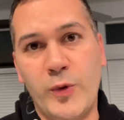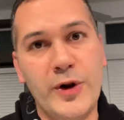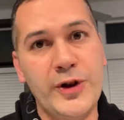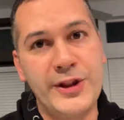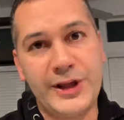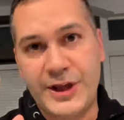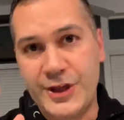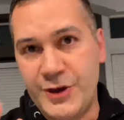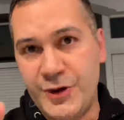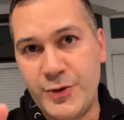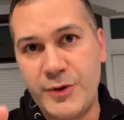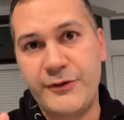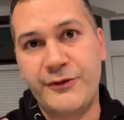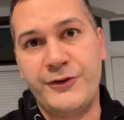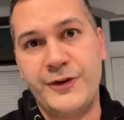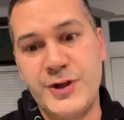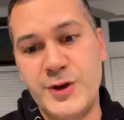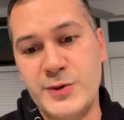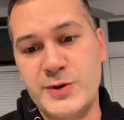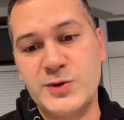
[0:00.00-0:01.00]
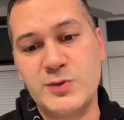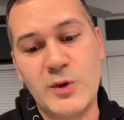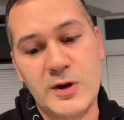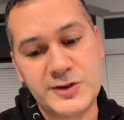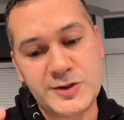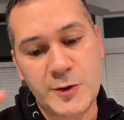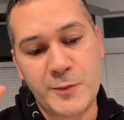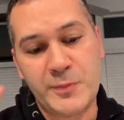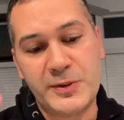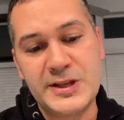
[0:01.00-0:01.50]
world, it can do it for you as well.
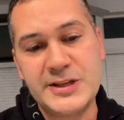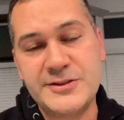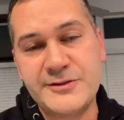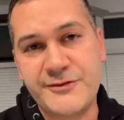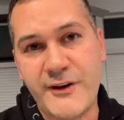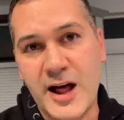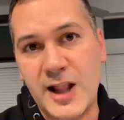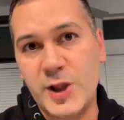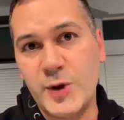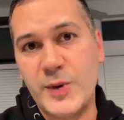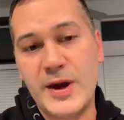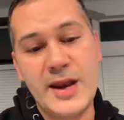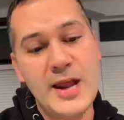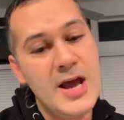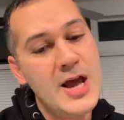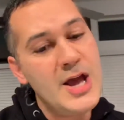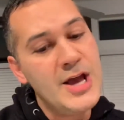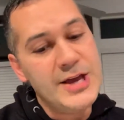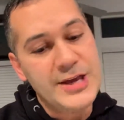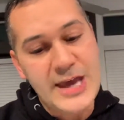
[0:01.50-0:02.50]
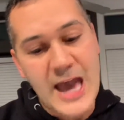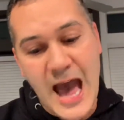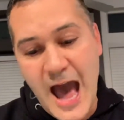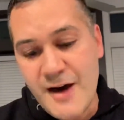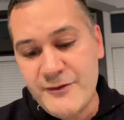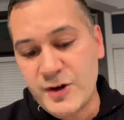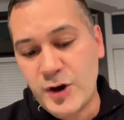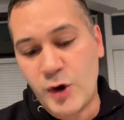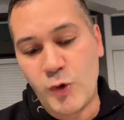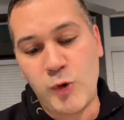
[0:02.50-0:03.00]
So please follow it. You
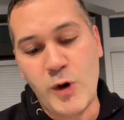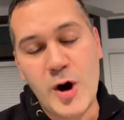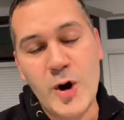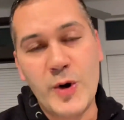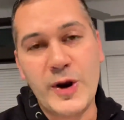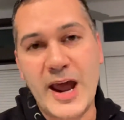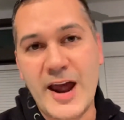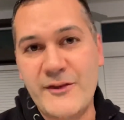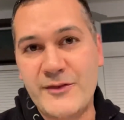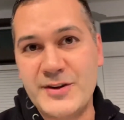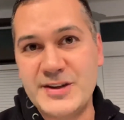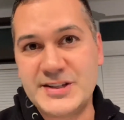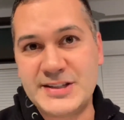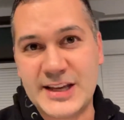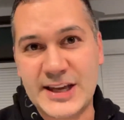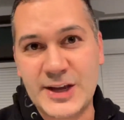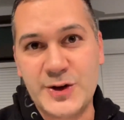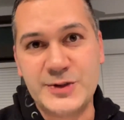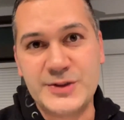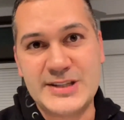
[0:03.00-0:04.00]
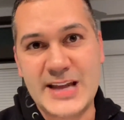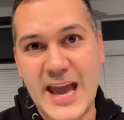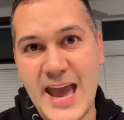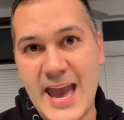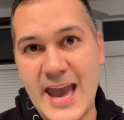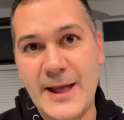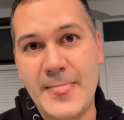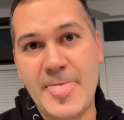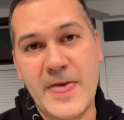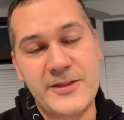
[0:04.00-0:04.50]
have a quote every single
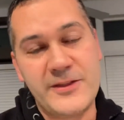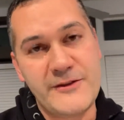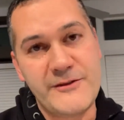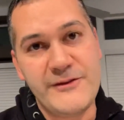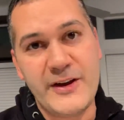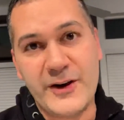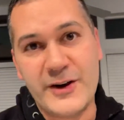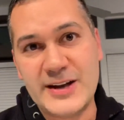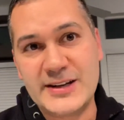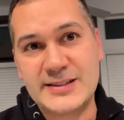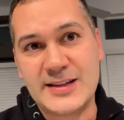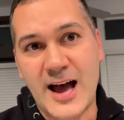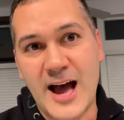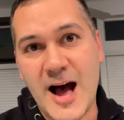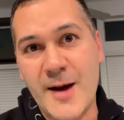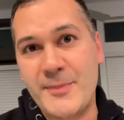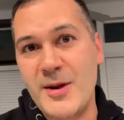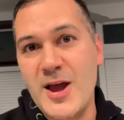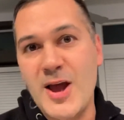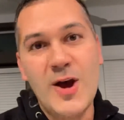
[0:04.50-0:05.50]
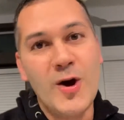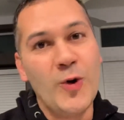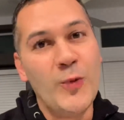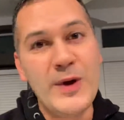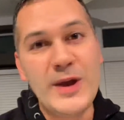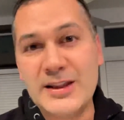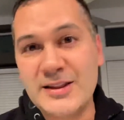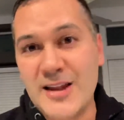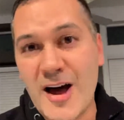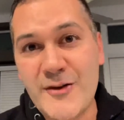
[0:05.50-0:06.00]
day at the very top.
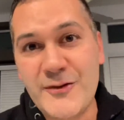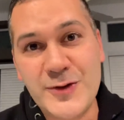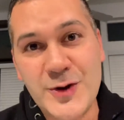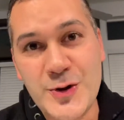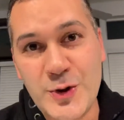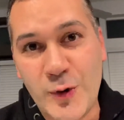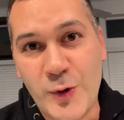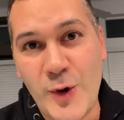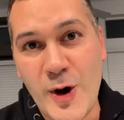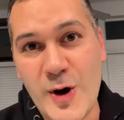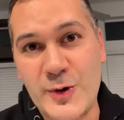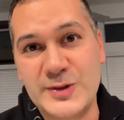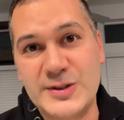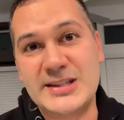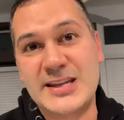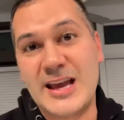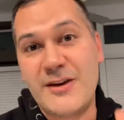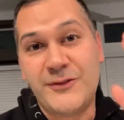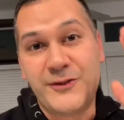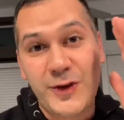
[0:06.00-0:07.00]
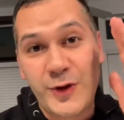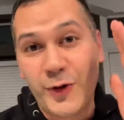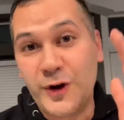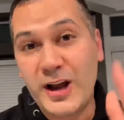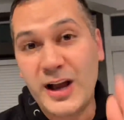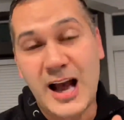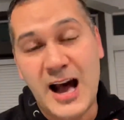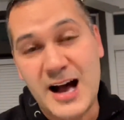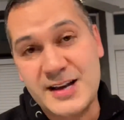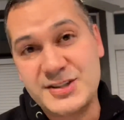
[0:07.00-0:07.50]
We love new quotes. If you're
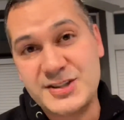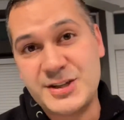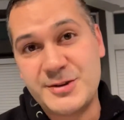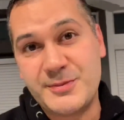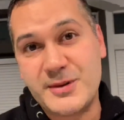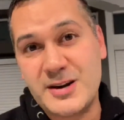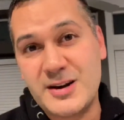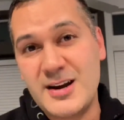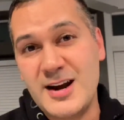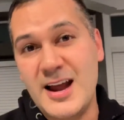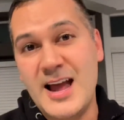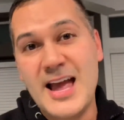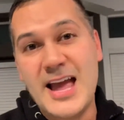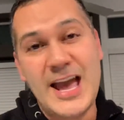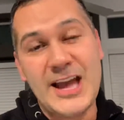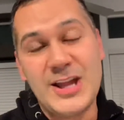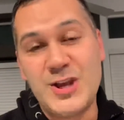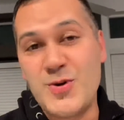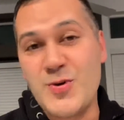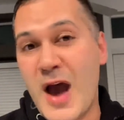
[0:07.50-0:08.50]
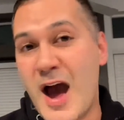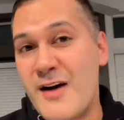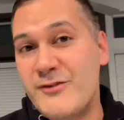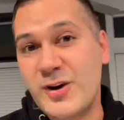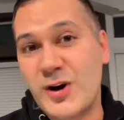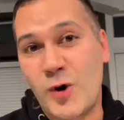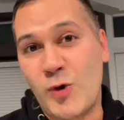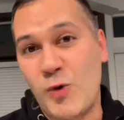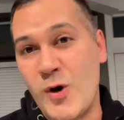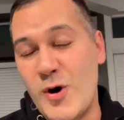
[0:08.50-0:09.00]
a customer and you have
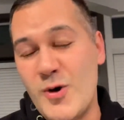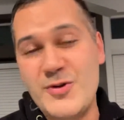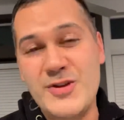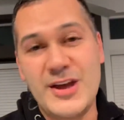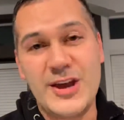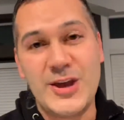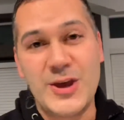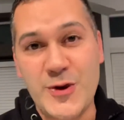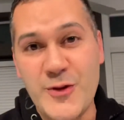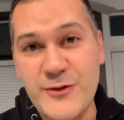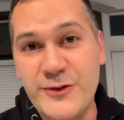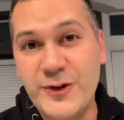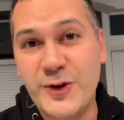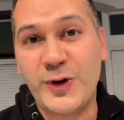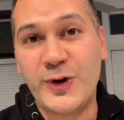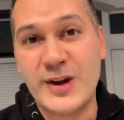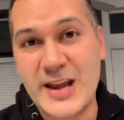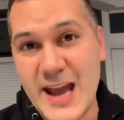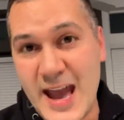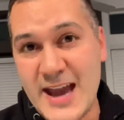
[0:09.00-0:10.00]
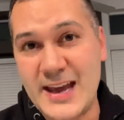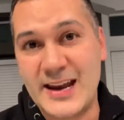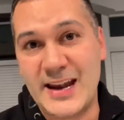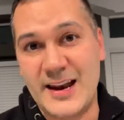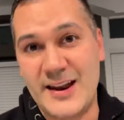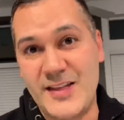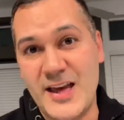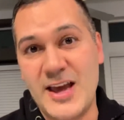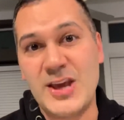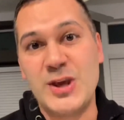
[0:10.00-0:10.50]
a quote that you've
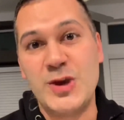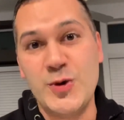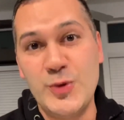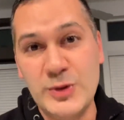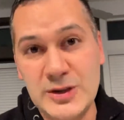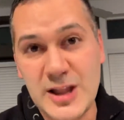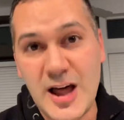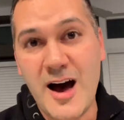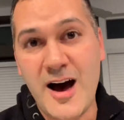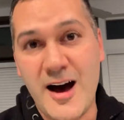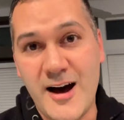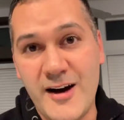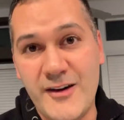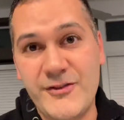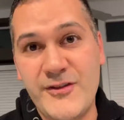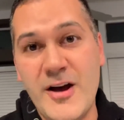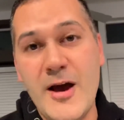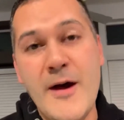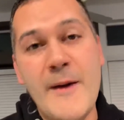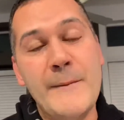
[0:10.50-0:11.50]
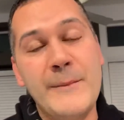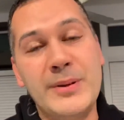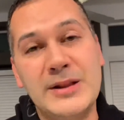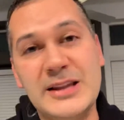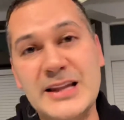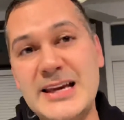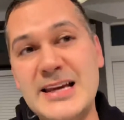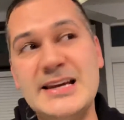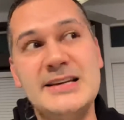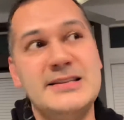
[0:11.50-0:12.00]
created that you love,
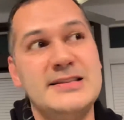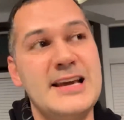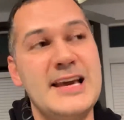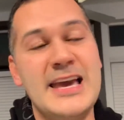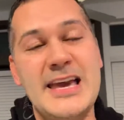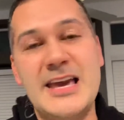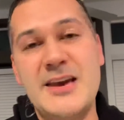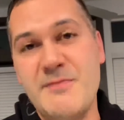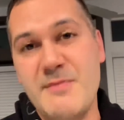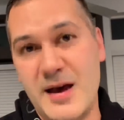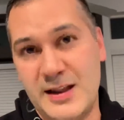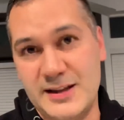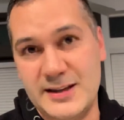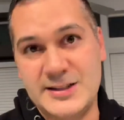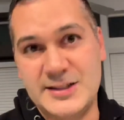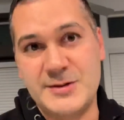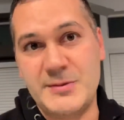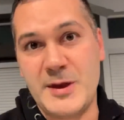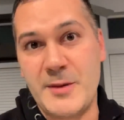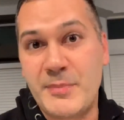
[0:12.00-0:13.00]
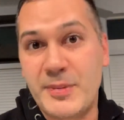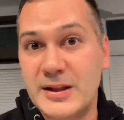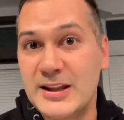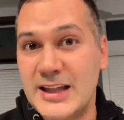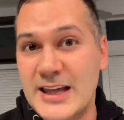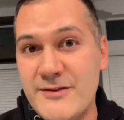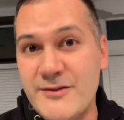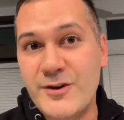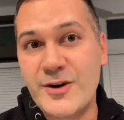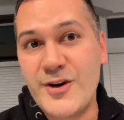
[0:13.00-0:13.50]
please email it to me.
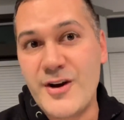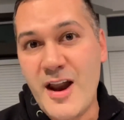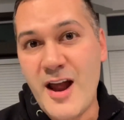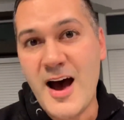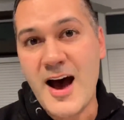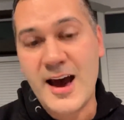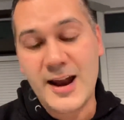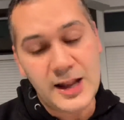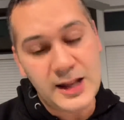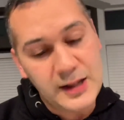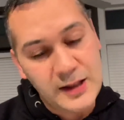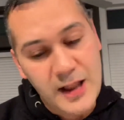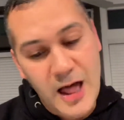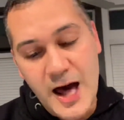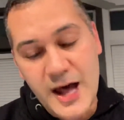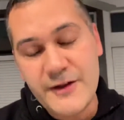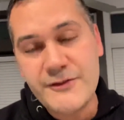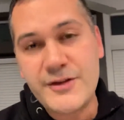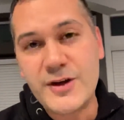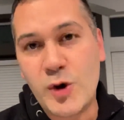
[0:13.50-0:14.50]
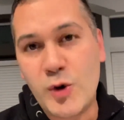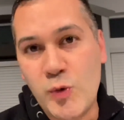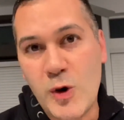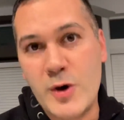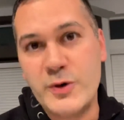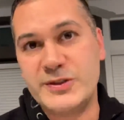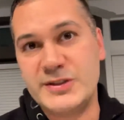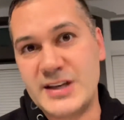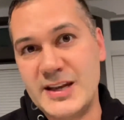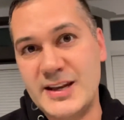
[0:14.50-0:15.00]
Believe it or not, a lot of the
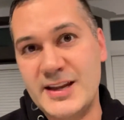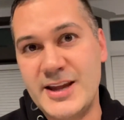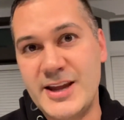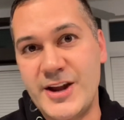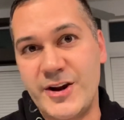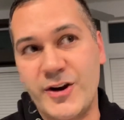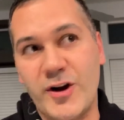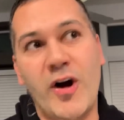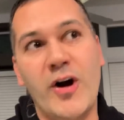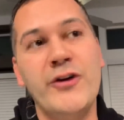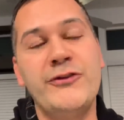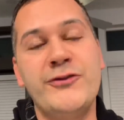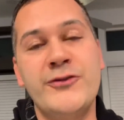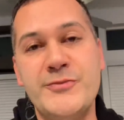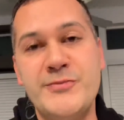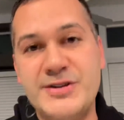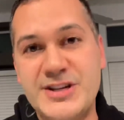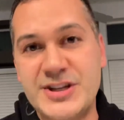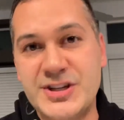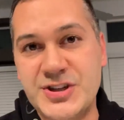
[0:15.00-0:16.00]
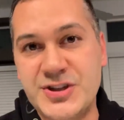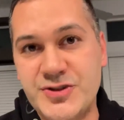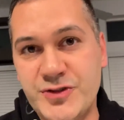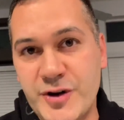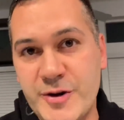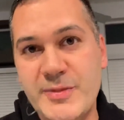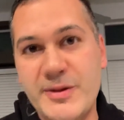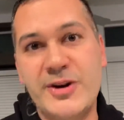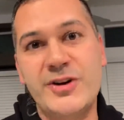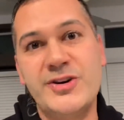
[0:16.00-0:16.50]
quotes in here are from
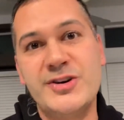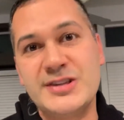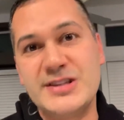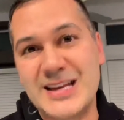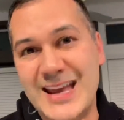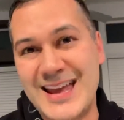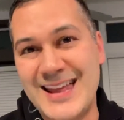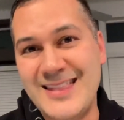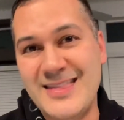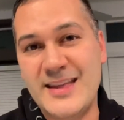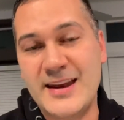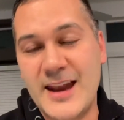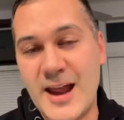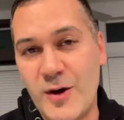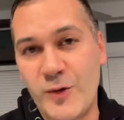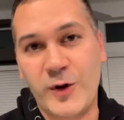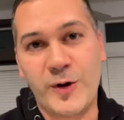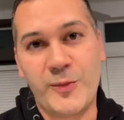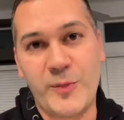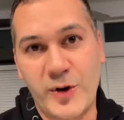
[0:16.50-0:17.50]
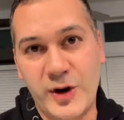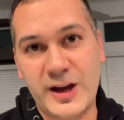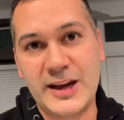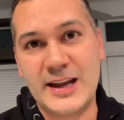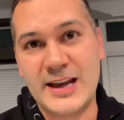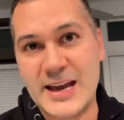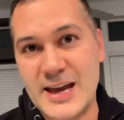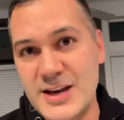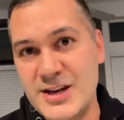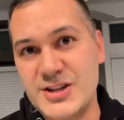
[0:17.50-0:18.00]
distributors in the network
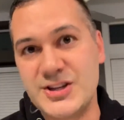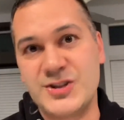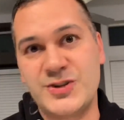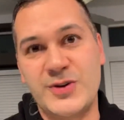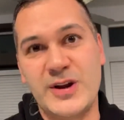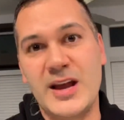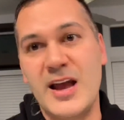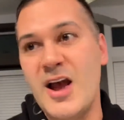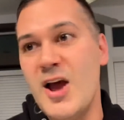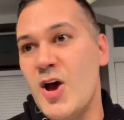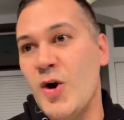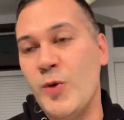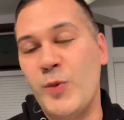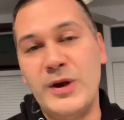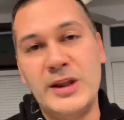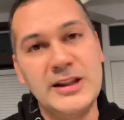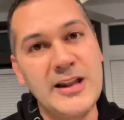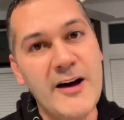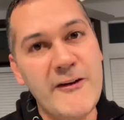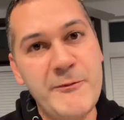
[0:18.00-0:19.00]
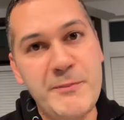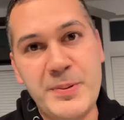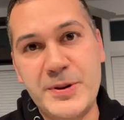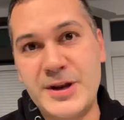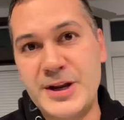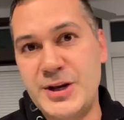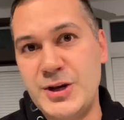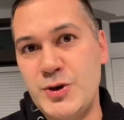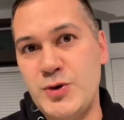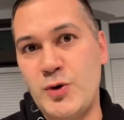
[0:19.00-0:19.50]
marketing industry. We love
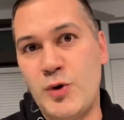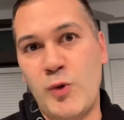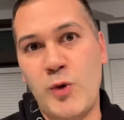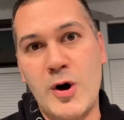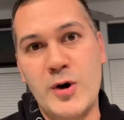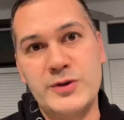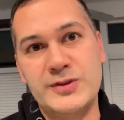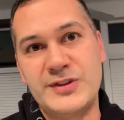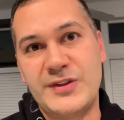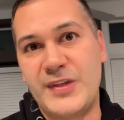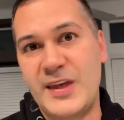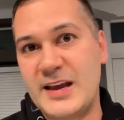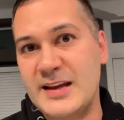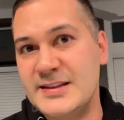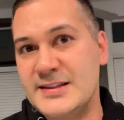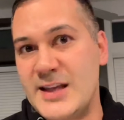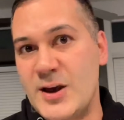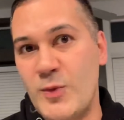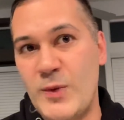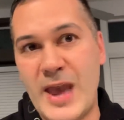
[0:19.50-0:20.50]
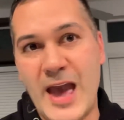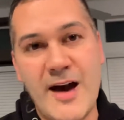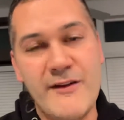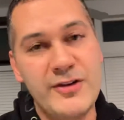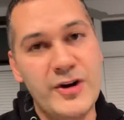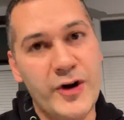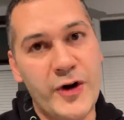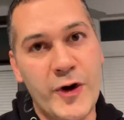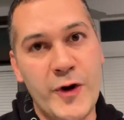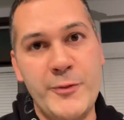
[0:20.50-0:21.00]
putting new quotes, things that we
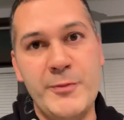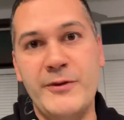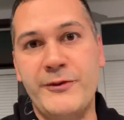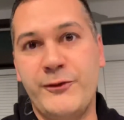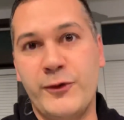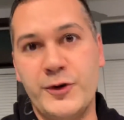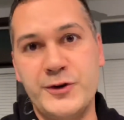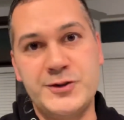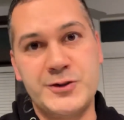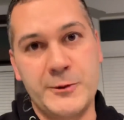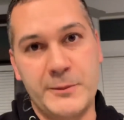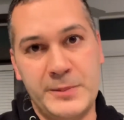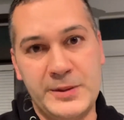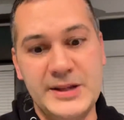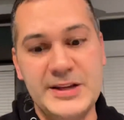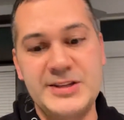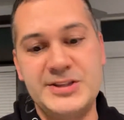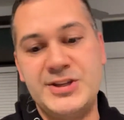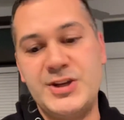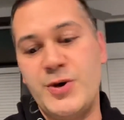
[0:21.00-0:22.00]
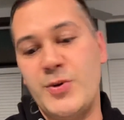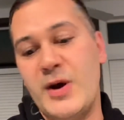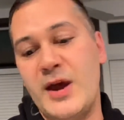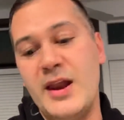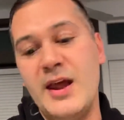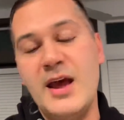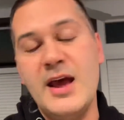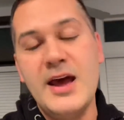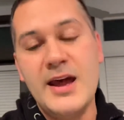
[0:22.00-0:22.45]
haven't heard before, so please do it.